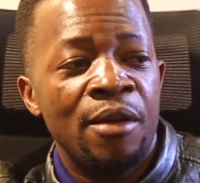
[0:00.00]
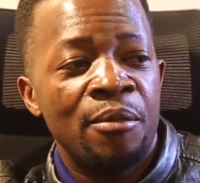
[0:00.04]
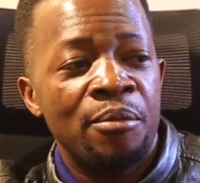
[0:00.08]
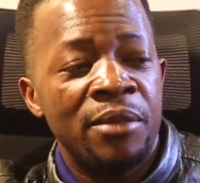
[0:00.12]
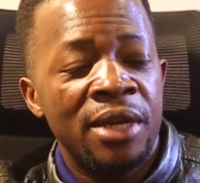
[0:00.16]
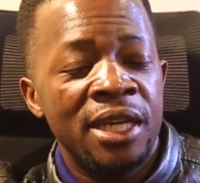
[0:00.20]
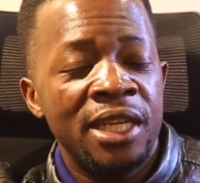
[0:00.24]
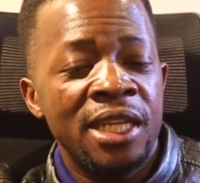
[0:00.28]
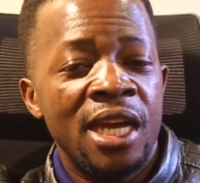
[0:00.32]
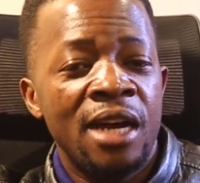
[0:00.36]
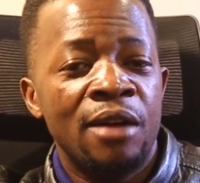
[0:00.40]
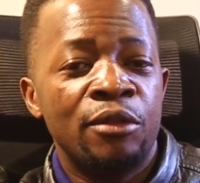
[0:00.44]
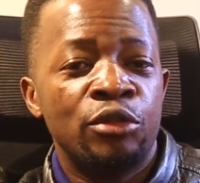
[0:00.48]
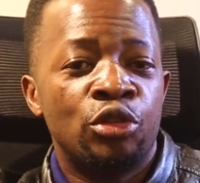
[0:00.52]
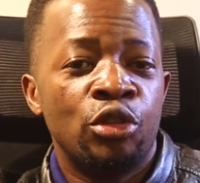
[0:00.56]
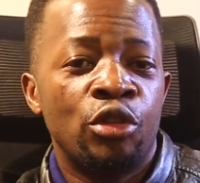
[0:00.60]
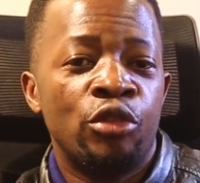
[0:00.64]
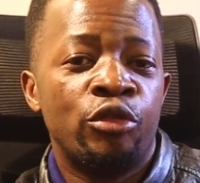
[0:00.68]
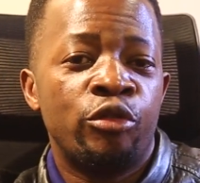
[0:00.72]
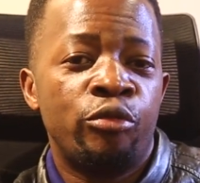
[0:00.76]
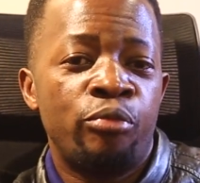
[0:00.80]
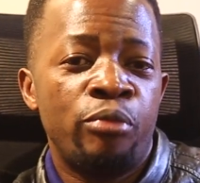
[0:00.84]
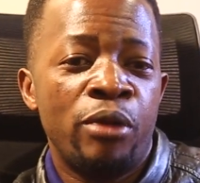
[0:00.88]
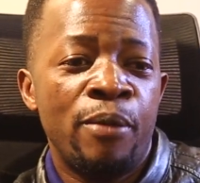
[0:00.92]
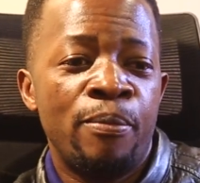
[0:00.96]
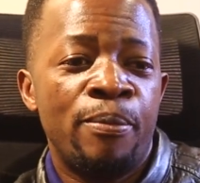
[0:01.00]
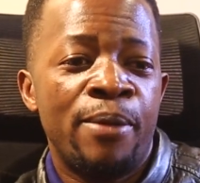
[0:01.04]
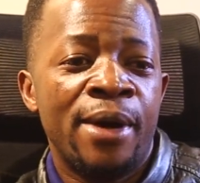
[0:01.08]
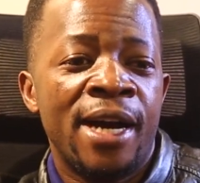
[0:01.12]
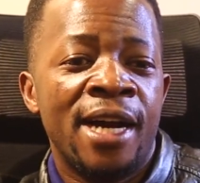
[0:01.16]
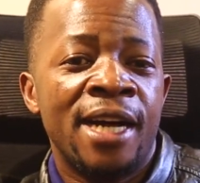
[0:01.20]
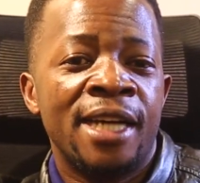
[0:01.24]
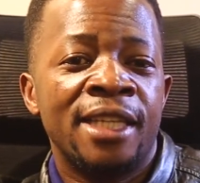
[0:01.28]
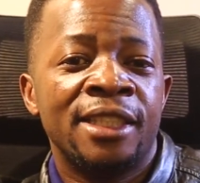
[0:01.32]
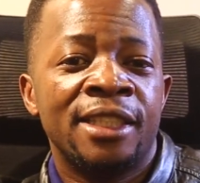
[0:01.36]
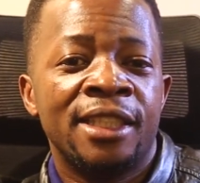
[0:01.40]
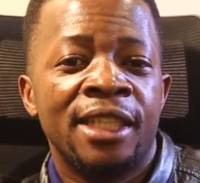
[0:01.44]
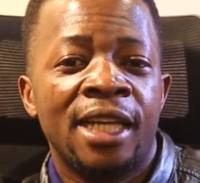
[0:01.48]
made out of
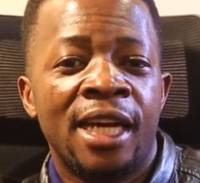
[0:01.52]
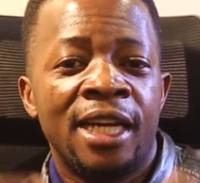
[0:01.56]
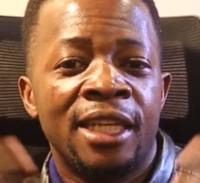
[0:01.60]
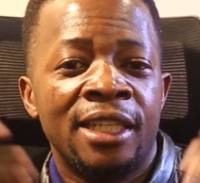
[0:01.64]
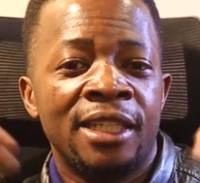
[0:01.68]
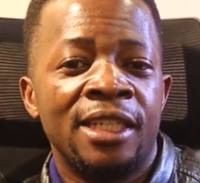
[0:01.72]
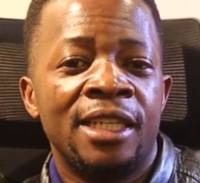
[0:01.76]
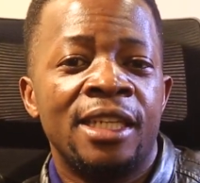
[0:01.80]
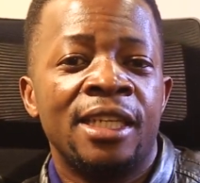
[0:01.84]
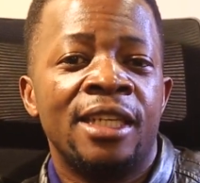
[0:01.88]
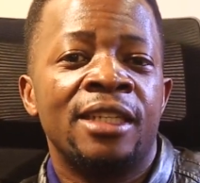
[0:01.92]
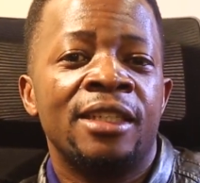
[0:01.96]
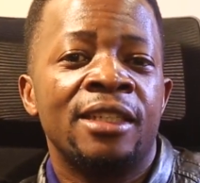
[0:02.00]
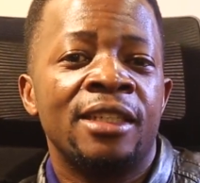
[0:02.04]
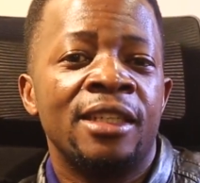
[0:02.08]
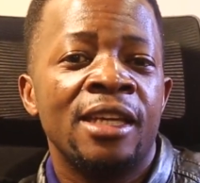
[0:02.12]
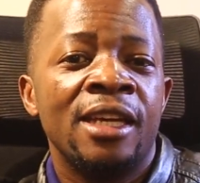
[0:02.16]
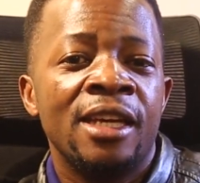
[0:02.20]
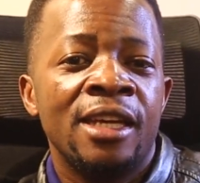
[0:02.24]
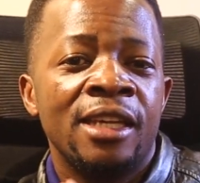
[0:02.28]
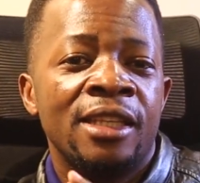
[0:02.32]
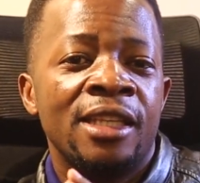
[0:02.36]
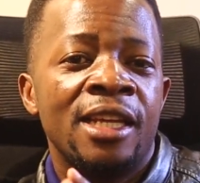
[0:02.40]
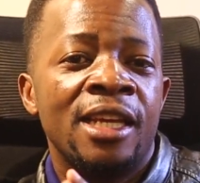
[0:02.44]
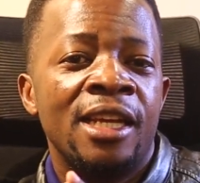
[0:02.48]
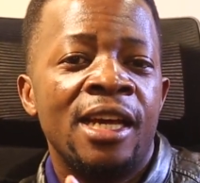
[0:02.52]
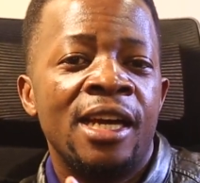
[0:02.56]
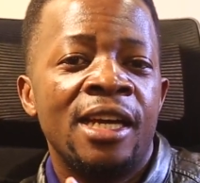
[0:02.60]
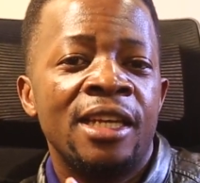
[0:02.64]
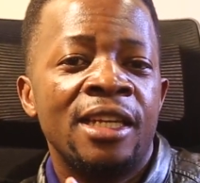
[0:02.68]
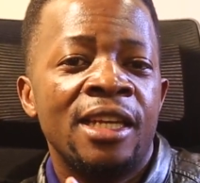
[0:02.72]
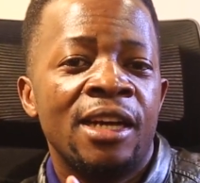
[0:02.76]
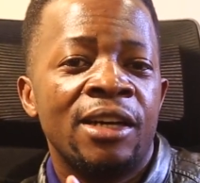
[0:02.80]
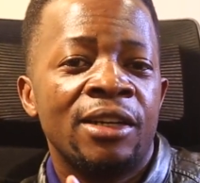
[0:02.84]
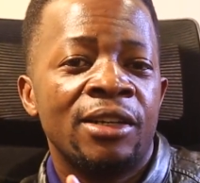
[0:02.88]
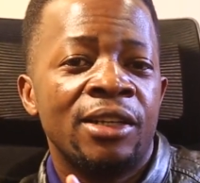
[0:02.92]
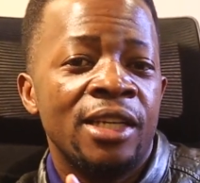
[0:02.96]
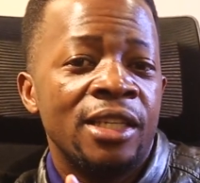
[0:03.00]
papers, and then the
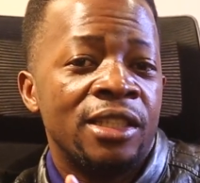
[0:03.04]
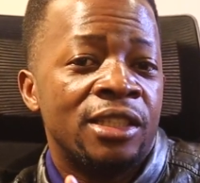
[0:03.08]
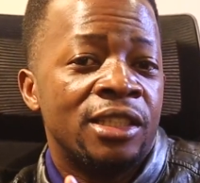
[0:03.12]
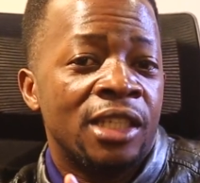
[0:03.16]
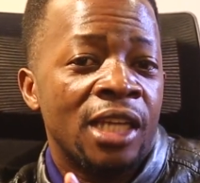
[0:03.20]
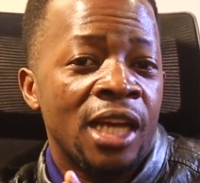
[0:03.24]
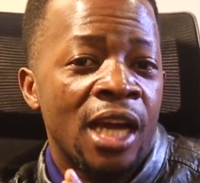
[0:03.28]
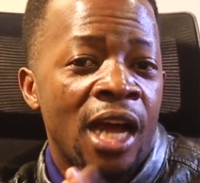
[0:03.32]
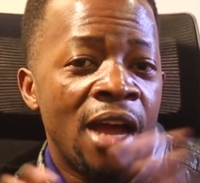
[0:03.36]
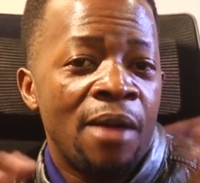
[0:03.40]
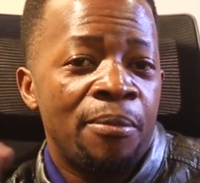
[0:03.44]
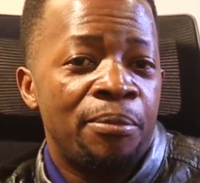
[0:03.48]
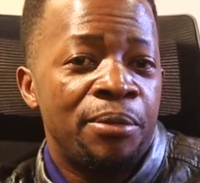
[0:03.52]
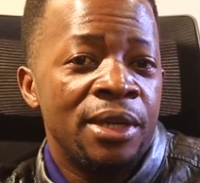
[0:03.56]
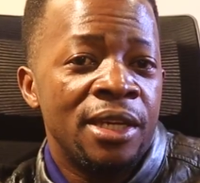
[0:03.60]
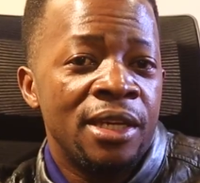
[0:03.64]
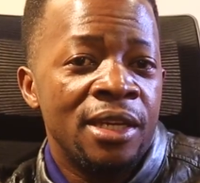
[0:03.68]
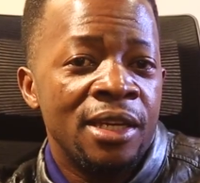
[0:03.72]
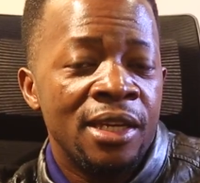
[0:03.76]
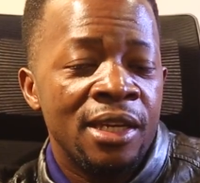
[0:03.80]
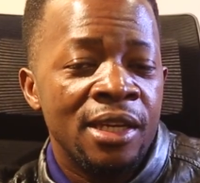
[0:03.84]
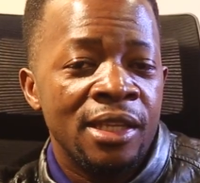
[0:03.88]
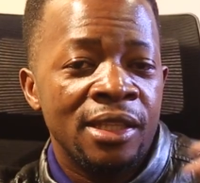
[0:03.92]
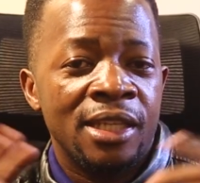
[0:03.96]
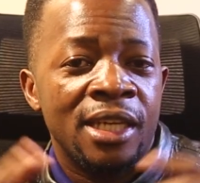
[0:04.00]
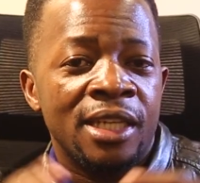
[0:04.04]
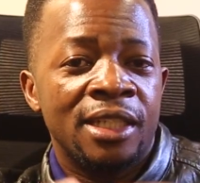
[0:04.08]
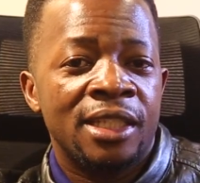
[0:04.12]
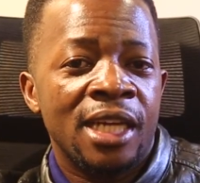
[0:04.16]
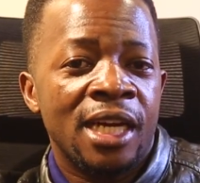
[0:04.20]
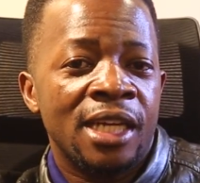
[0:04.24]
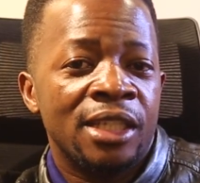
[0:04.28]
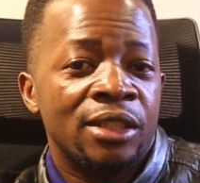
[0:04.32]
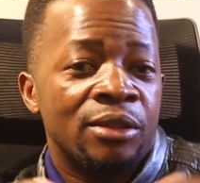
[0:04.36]
learner gets happy that